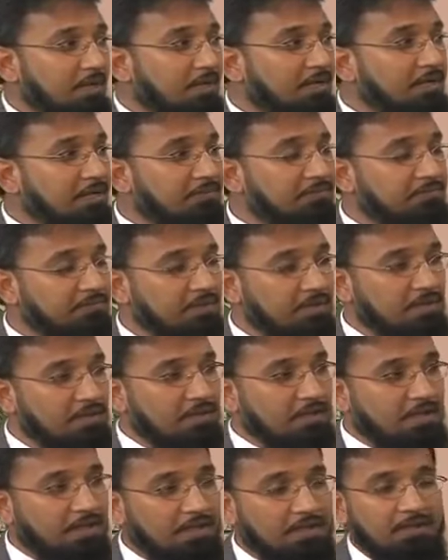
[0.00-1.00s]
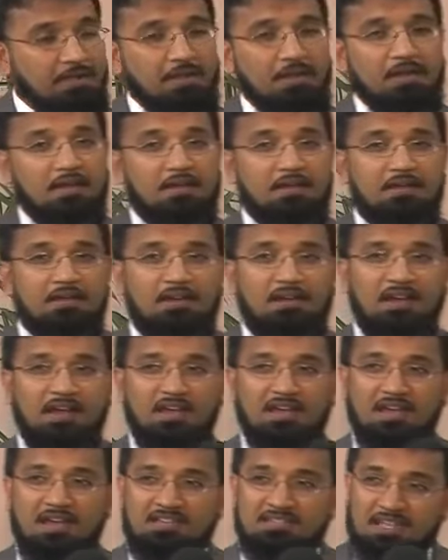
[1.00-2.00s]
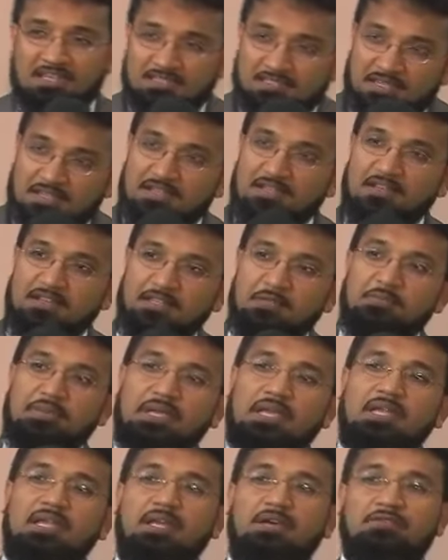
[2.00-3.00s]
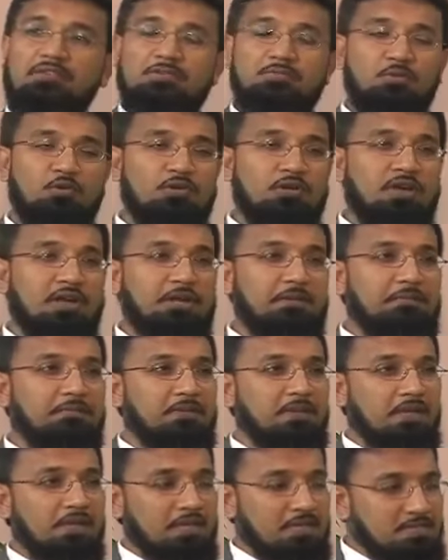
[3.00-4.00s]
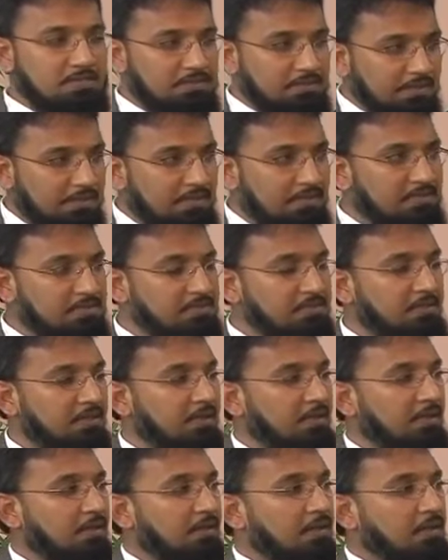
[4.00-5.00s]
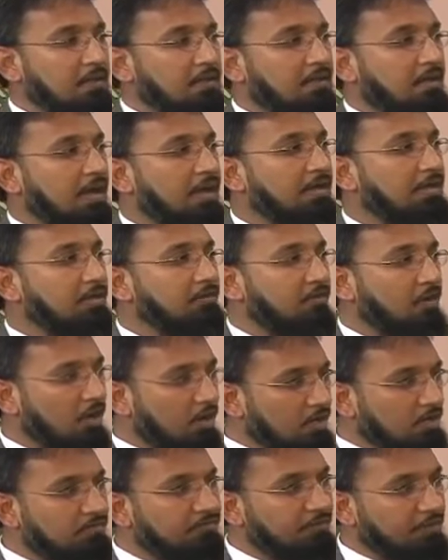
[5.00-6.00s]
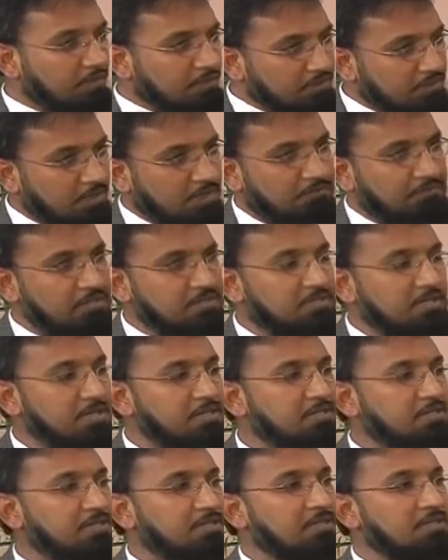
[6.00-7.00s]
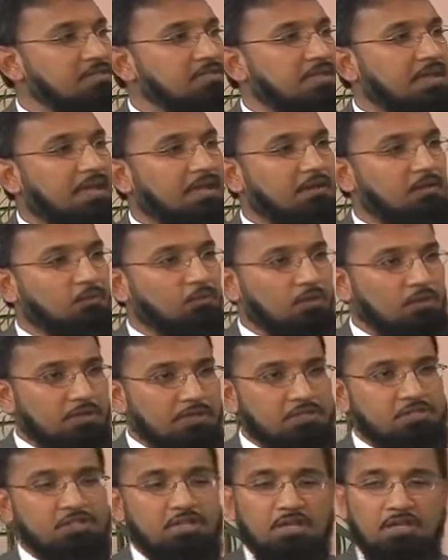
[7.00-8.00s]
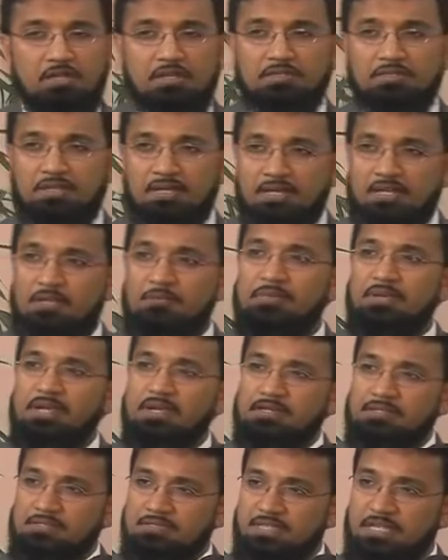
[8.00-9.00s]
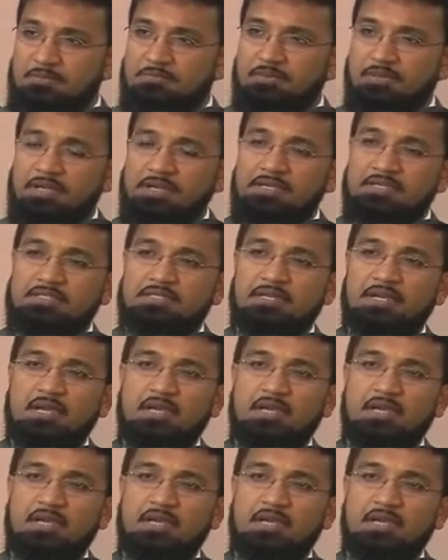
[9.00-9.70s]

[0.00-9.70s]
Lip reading: Hanif. And as I said in the beginning of this program, it is these kind of heartfelt conversations that will, inshallah ta'ala, begin to take place.